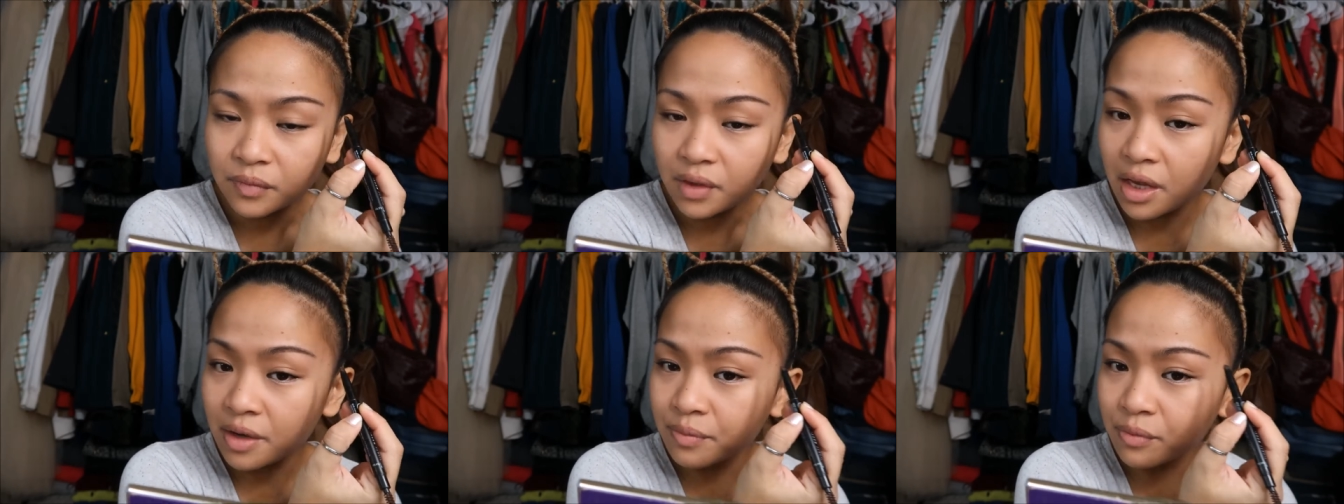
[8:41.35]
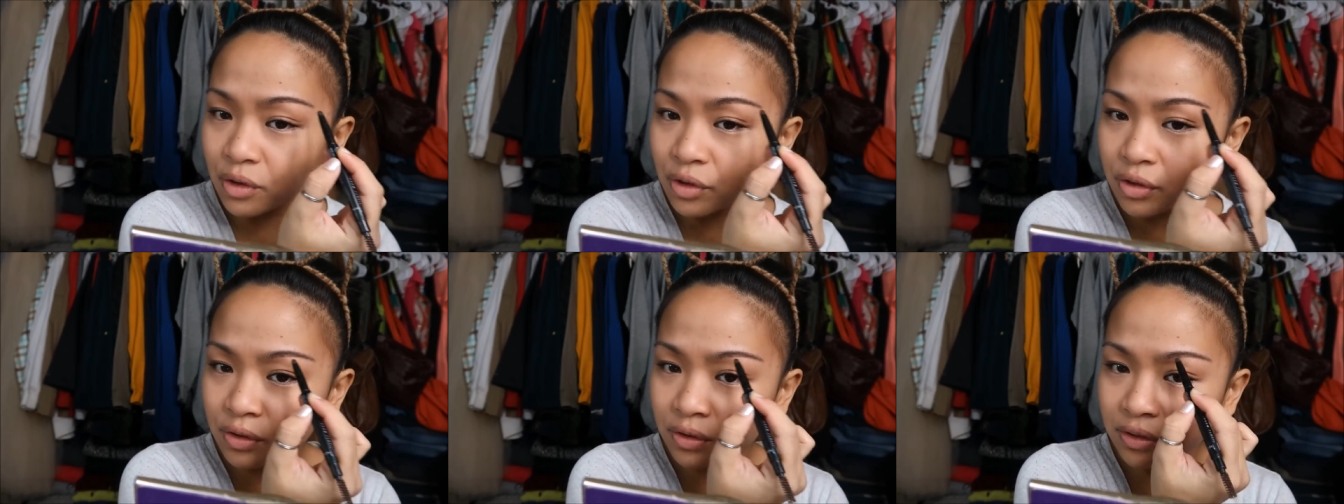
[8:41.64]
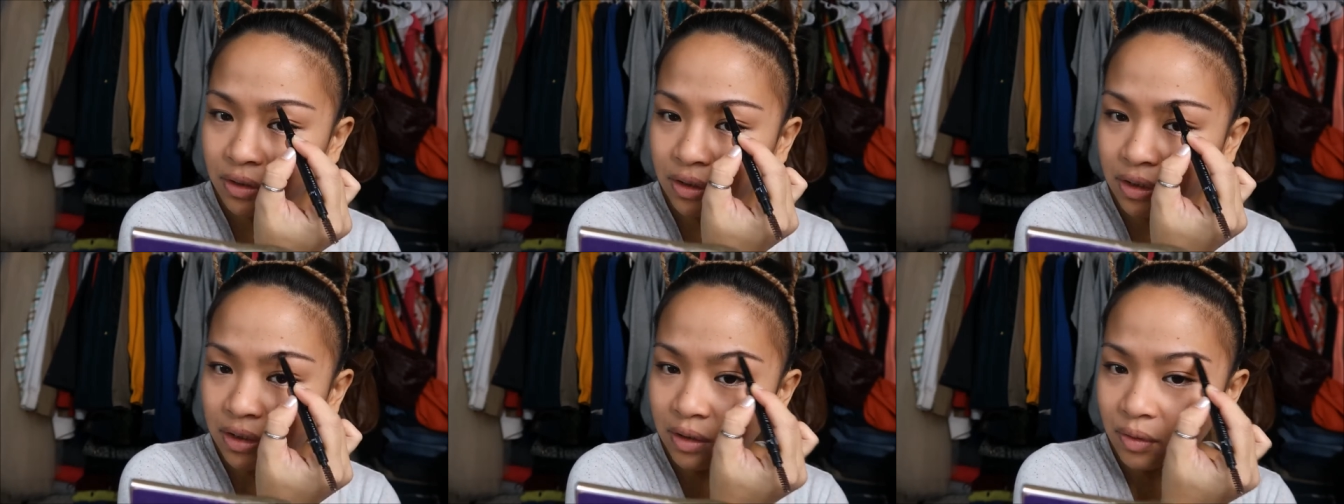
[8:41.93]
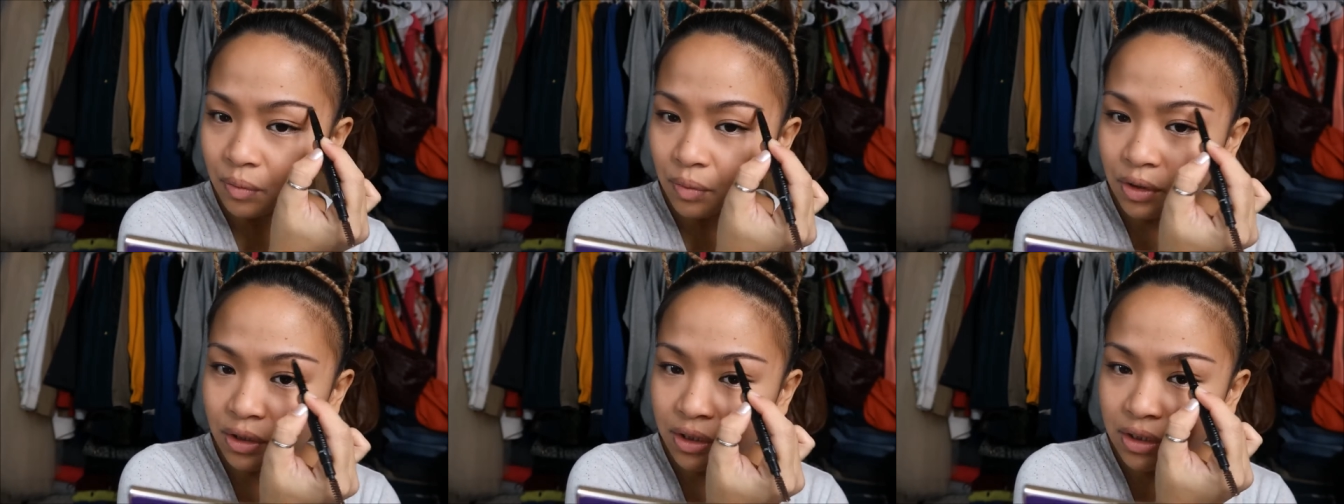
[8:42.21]
I'm currently
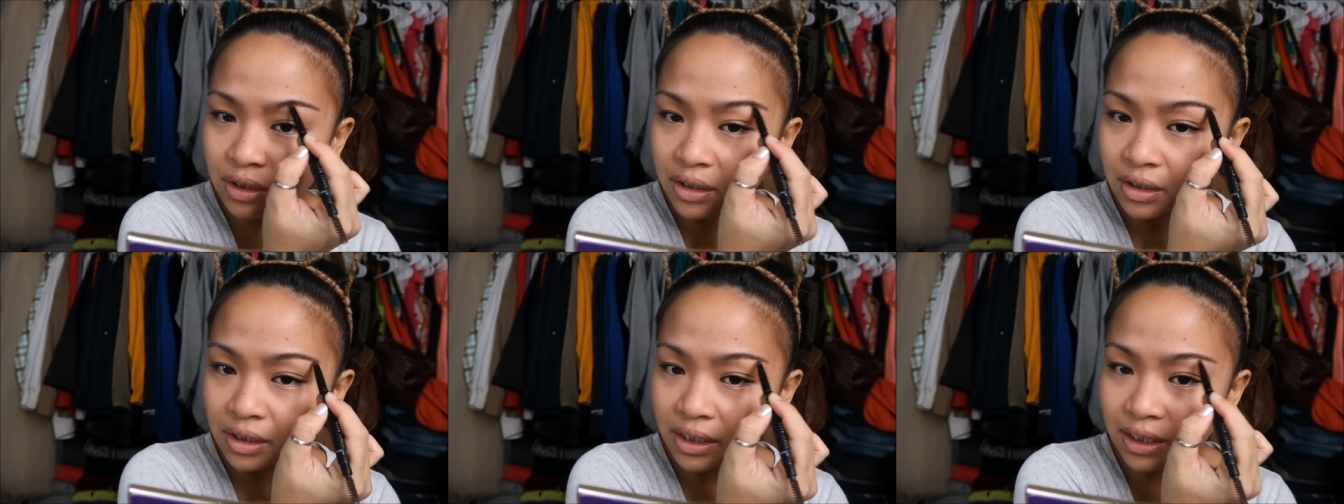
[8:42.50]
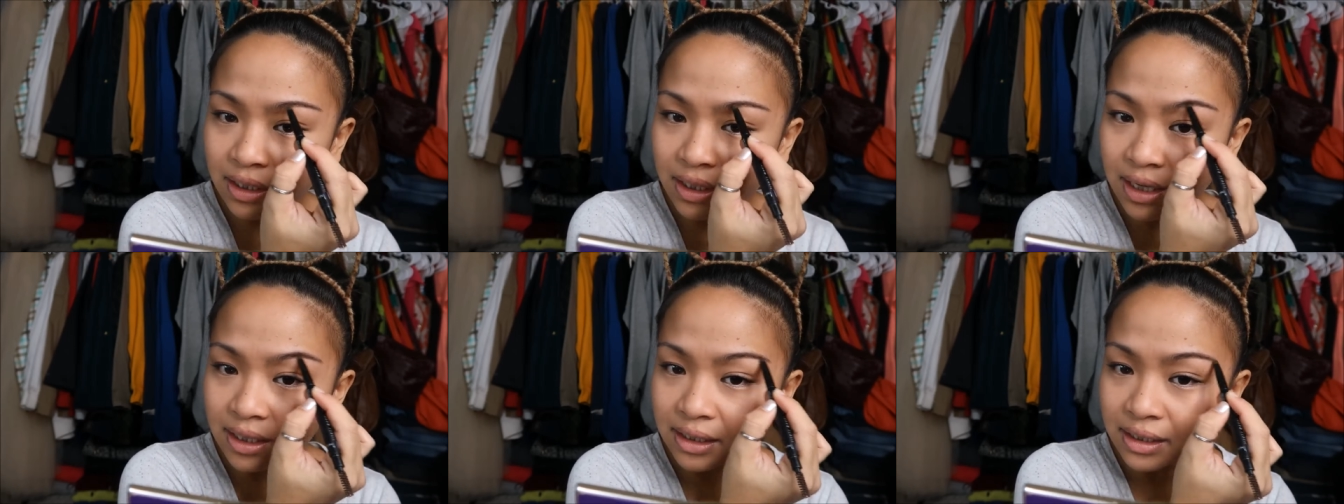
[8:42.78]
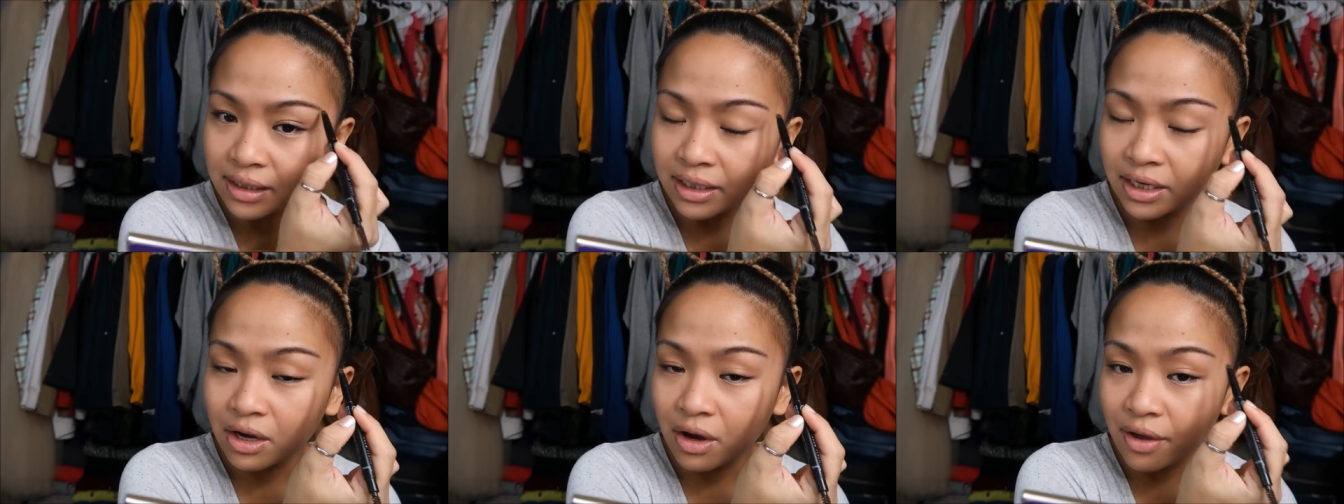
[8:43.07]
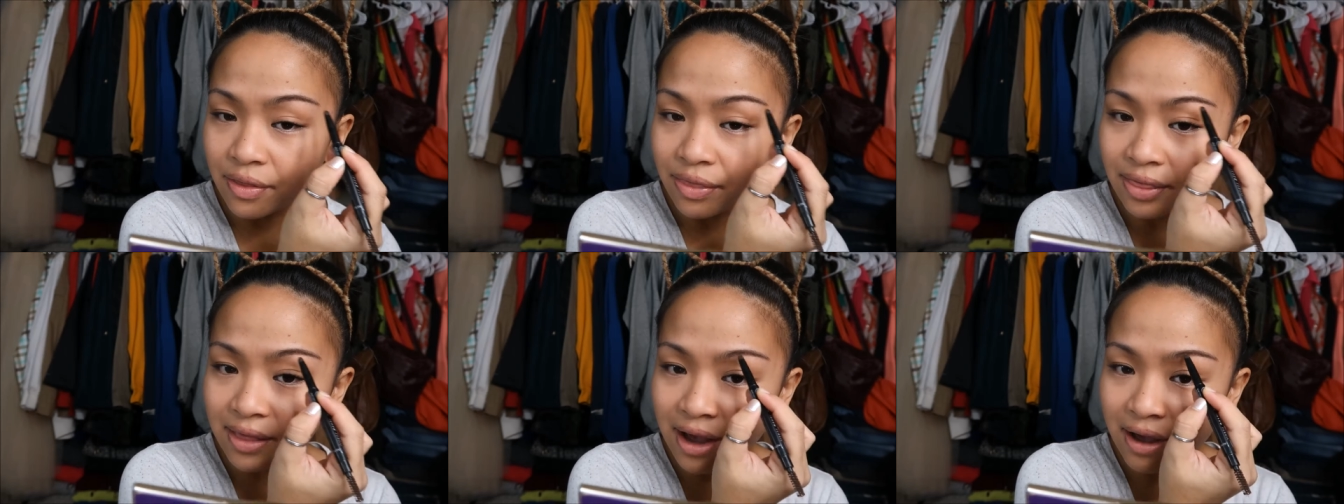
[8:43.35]
working and editing
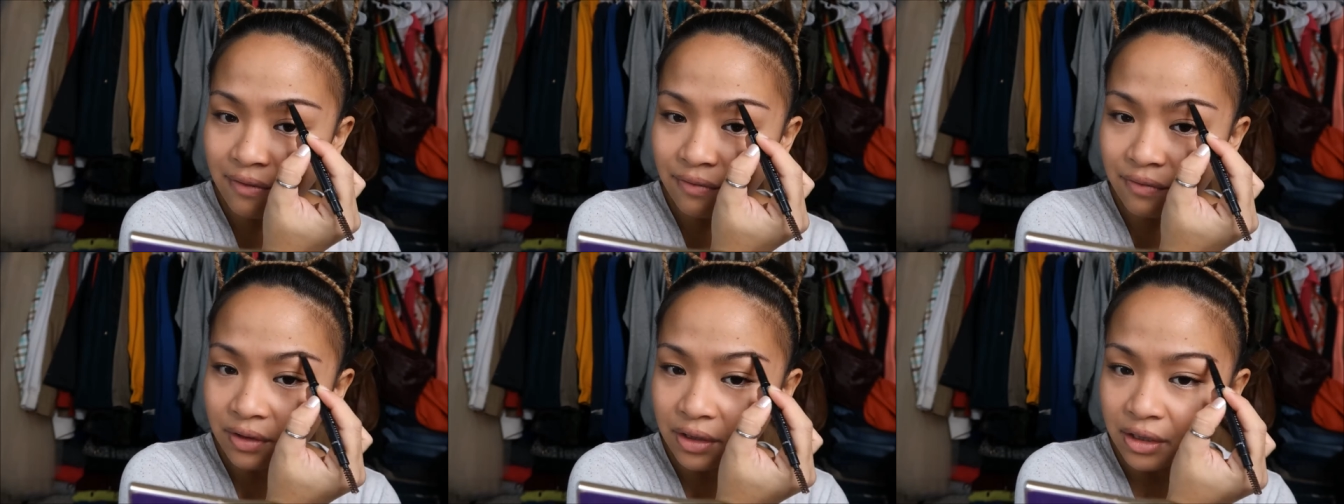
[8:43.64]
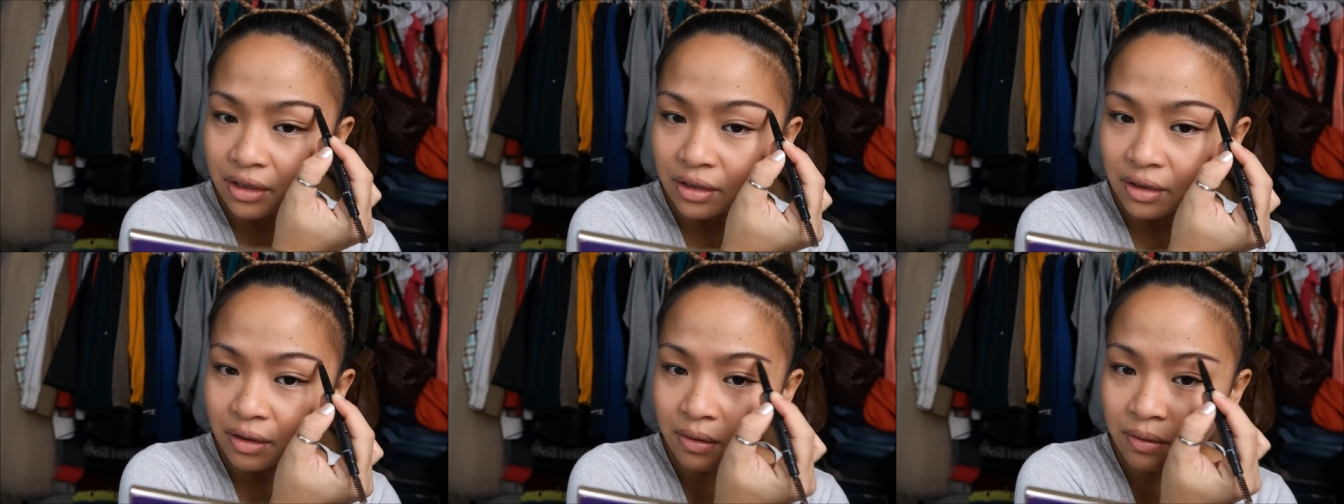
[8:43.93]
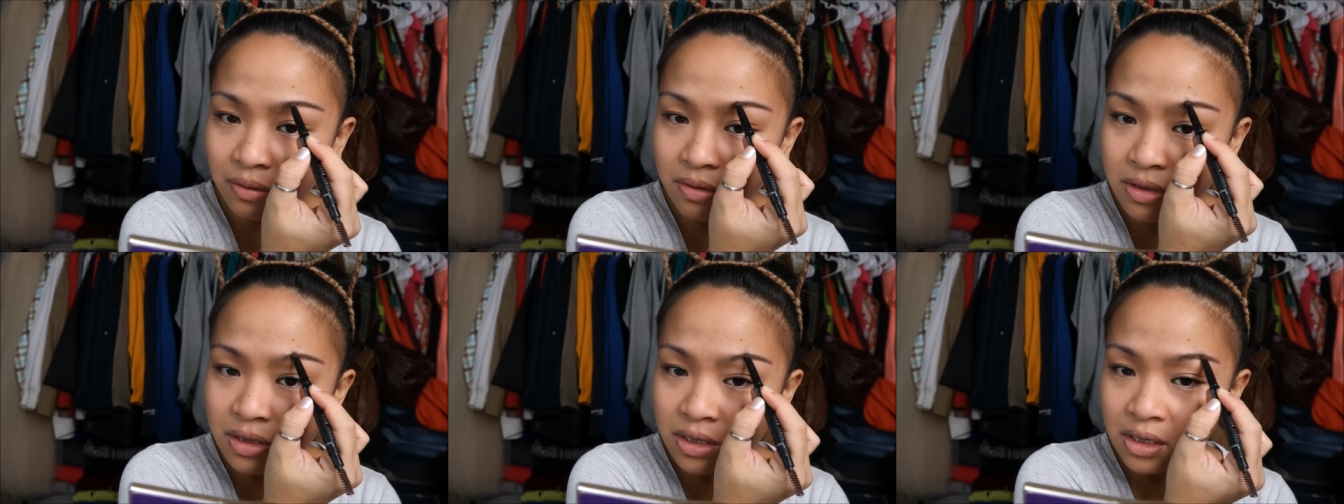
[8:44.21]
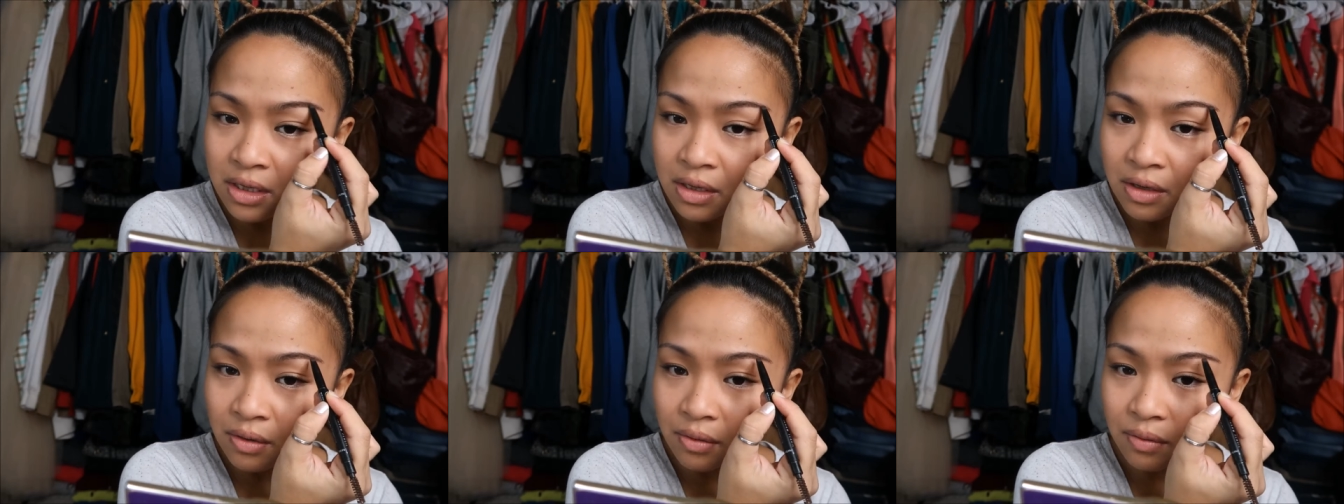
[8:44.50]
on that video
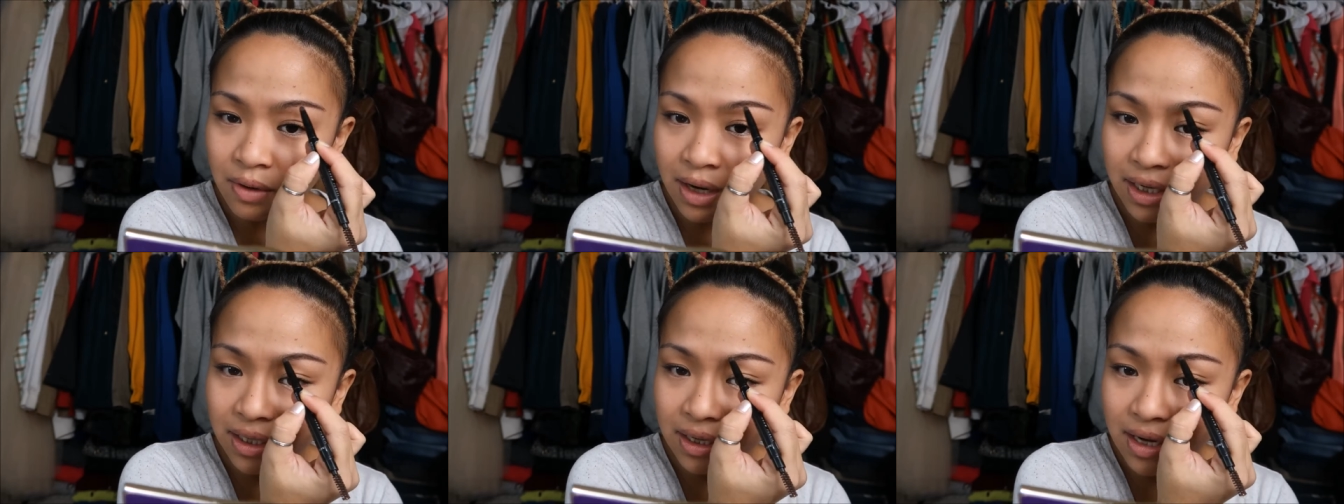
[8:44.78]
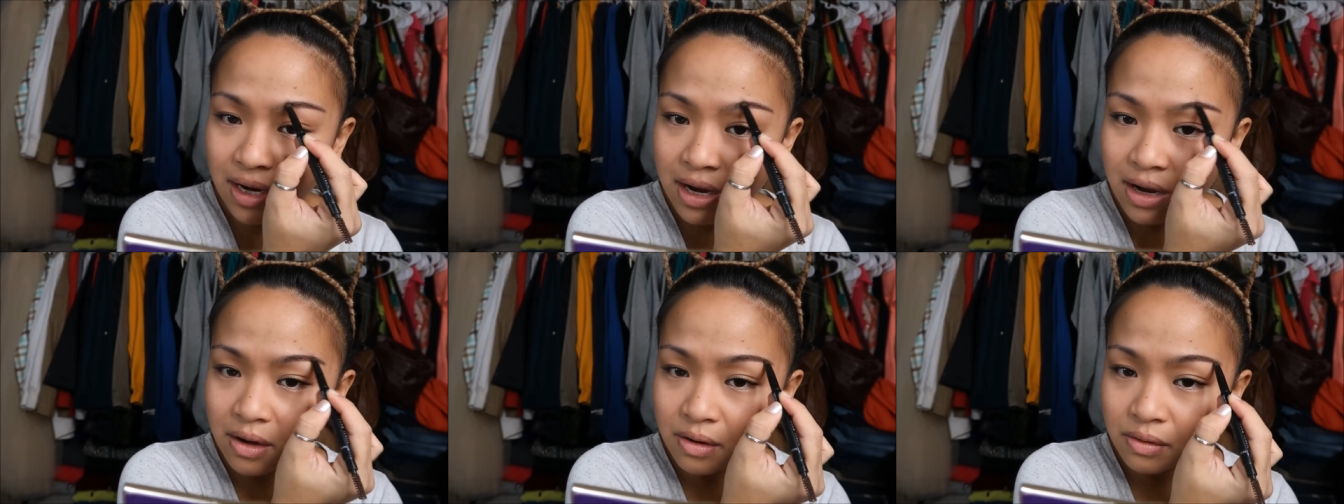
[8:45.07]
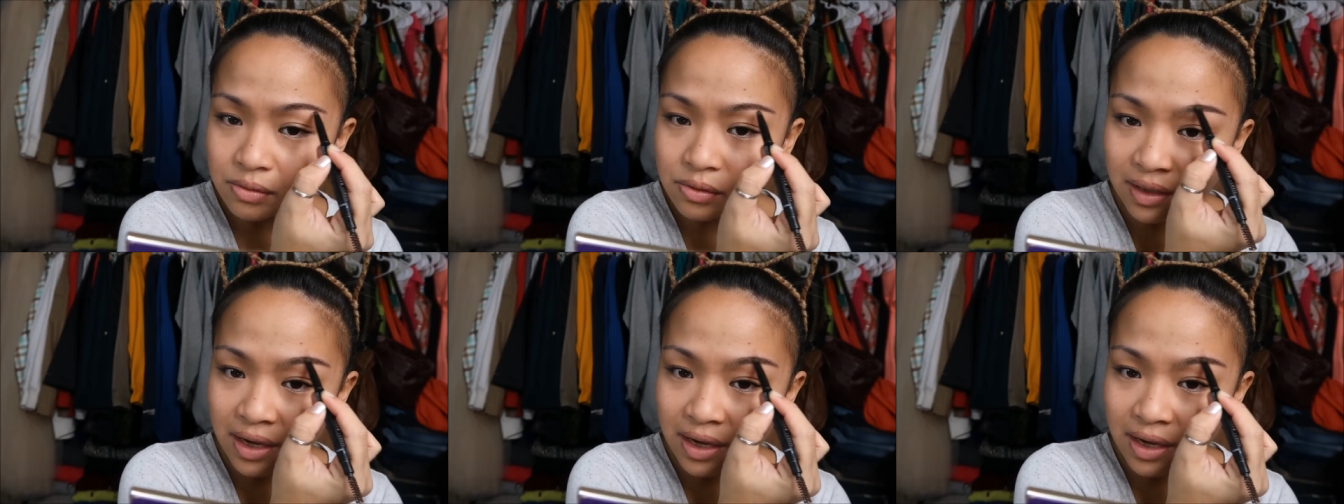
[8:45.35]
right now.